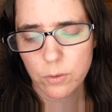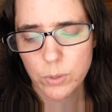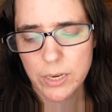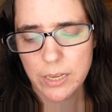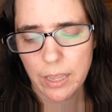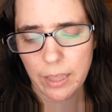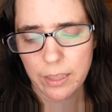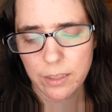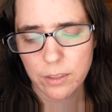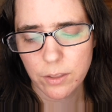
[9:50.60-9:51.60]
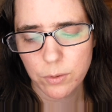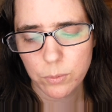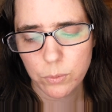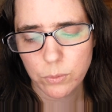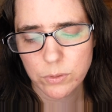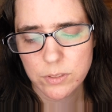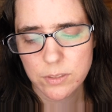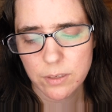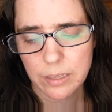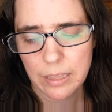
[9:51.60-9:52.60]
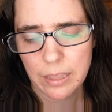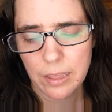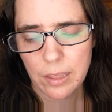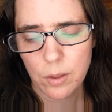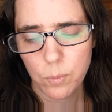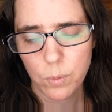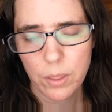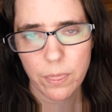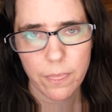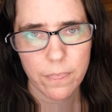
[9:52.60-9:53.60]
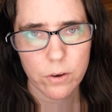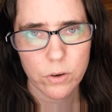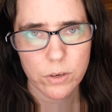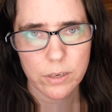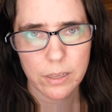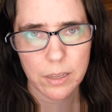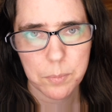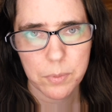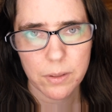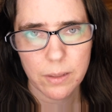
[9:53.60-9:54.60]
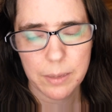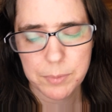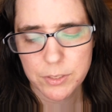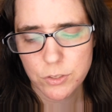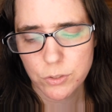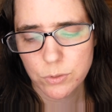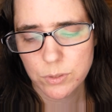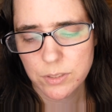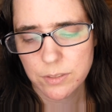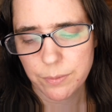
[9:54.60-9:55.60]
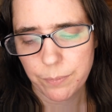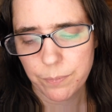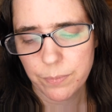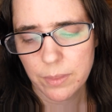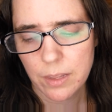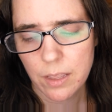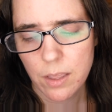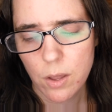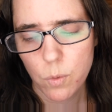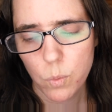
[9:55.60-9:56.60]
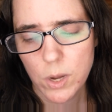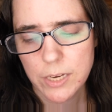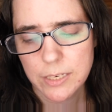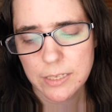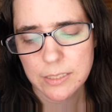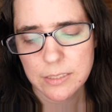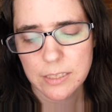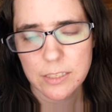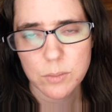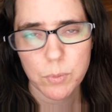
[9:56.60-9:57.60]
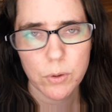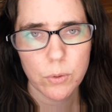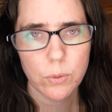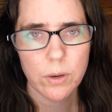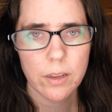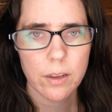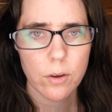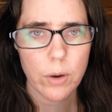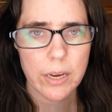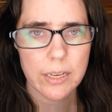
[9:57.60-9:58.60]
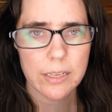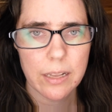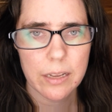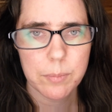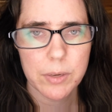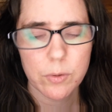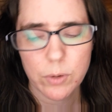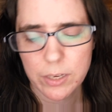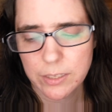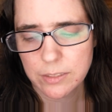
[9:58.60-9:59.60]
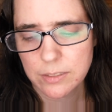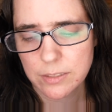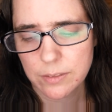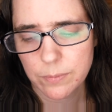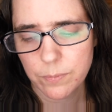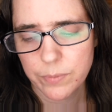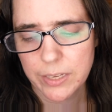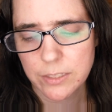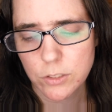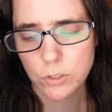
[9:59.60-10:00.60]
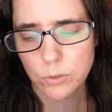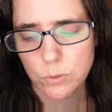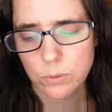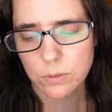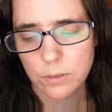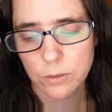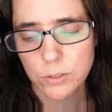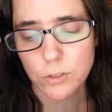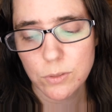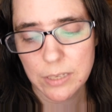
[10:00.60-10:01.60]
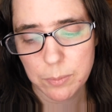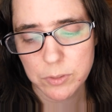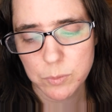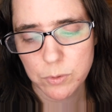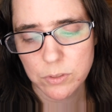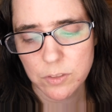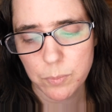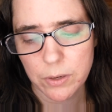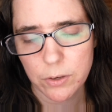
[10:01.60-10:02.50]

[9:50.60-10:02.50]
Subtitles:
3 egg yolks, 1/3 cup lemon juice, 1 teaspoon grated lemon rind, and 2 tablespoons of